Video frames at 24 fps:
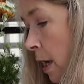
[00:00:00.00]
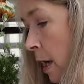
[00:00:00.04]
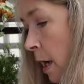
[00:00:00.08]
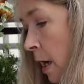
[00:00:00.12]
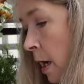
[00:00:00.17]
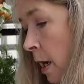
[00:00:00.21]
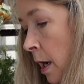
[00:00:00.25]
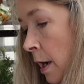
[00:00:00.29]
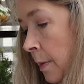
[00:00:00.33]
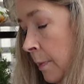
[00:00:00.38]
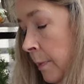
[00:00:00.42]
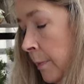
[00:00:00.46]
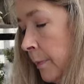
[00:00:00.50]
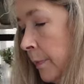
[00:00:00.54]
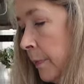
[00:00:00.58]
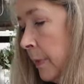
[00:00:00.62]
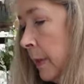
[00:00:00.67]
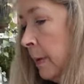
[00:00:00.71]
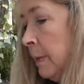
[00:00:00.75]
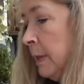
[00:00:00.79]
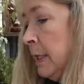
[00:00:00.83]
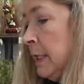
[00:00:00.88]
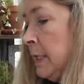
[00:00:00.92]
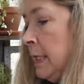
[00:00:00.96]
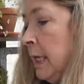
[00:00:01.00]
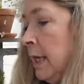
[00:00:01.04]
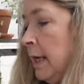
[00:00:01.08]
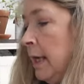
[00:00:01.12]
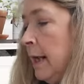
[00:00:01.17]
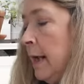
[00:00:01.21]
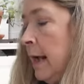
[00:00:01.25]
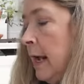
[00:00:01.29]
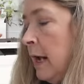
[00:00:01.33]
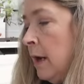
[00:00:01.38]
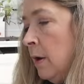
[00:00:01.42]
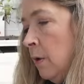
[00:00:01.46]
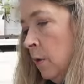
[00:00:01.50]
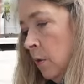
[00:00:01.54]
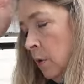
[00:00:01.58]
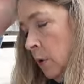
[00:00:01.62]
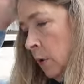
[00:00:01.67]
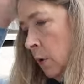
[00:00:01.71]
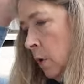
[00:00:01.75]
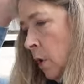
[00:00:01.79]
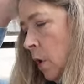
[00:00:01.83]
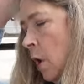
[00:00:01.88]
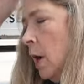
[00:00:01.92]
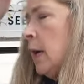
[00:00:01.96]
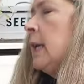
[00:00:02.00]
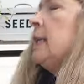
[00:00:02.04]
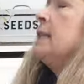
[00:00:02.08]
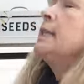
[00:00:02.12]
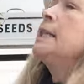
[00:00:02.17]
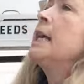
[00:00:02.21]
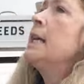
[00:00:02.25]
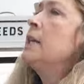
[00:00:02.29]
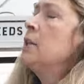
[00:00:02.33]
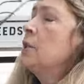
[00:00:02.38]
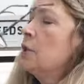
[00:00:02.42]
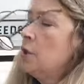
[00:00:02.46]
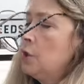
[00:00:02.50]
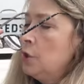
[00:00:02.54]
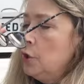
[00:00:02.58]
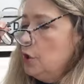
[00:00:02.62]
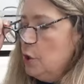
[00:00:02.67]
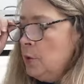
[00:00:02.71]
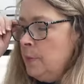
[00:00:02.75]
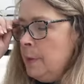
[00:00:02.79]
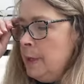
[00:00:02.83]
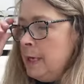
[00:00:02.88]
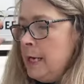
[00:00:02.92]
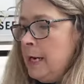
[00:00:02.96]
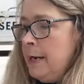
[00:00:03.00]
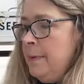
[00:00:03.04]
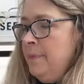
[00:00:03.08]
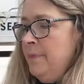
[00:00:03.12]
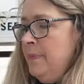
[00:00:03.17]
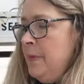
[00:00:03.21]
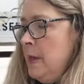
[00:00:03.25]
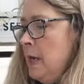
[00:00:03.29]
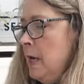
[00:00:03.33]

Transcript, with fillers: Um, let me see how long it takes to germinate.